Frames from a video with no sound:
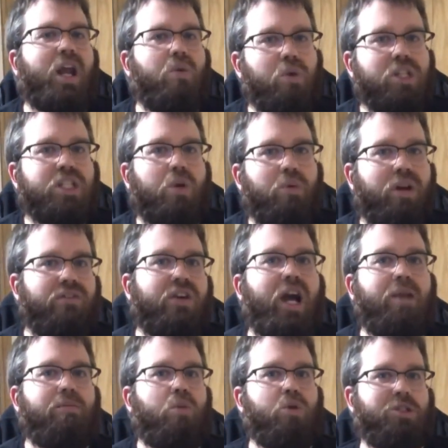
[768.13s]
I wish I would have
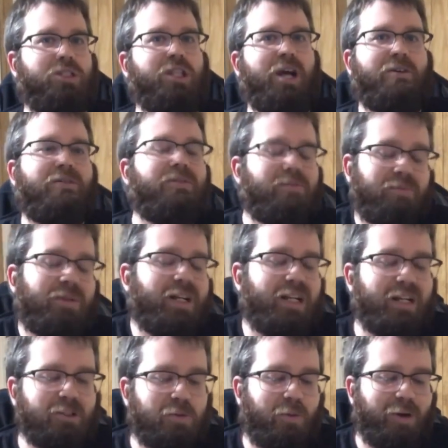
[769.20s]
gotten more stuff, but it
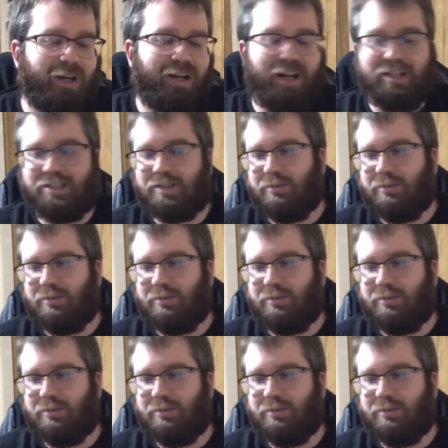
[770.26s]
is what it is.